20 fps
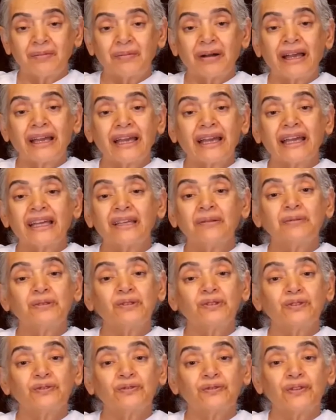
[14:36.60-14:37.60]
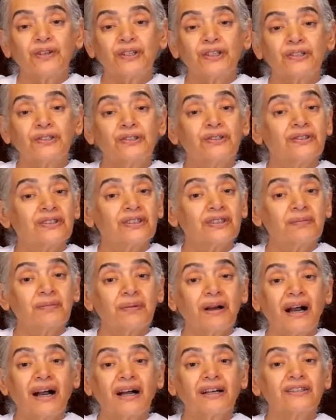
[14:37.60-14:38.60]
Am I able to follow the
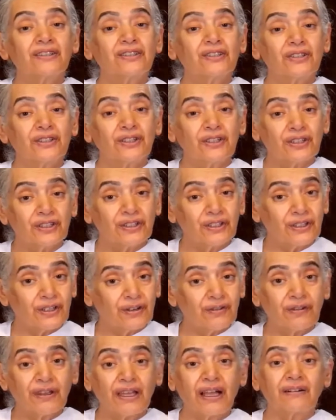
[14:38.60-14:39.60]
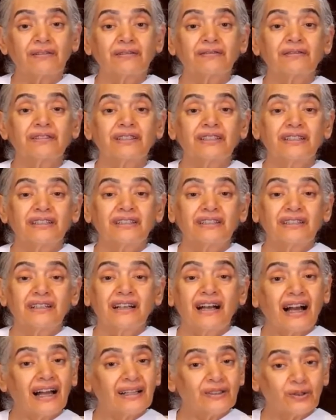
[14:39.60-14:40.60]
path of love
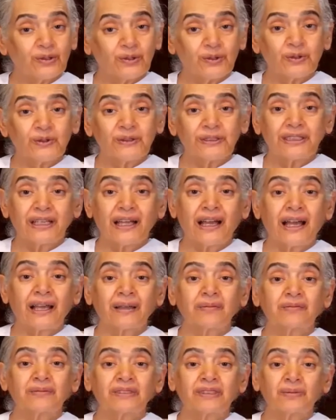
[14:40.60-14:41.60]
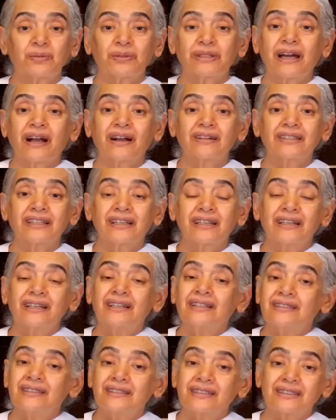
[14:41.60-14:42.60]
at all times without
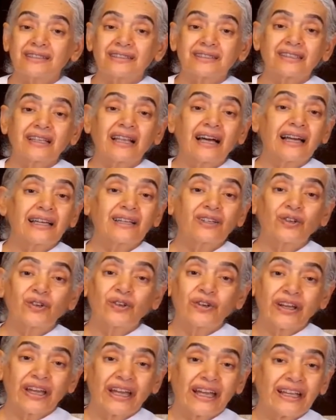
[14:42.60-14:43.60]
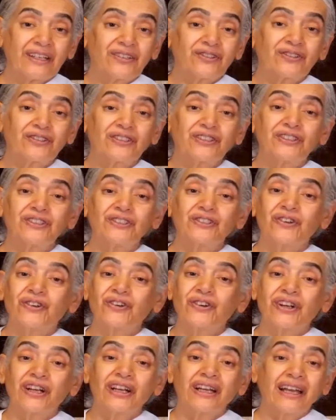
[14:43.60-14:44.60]
dislike or hatred
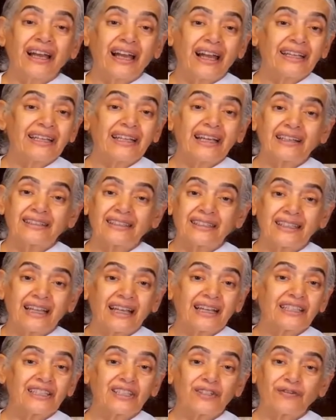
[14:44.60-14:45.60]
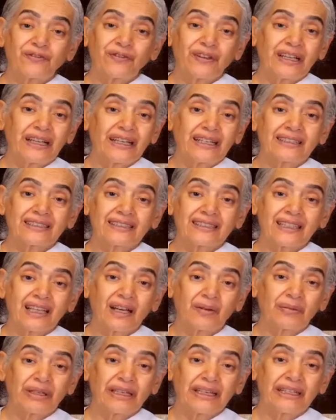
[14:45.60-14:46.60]
or any other negative feelings
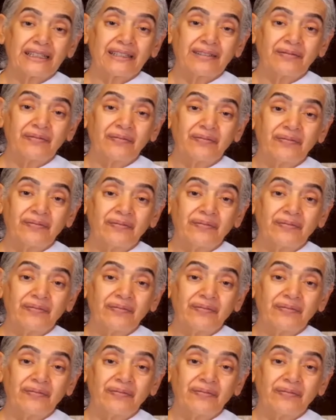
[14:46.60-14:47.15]
coming in?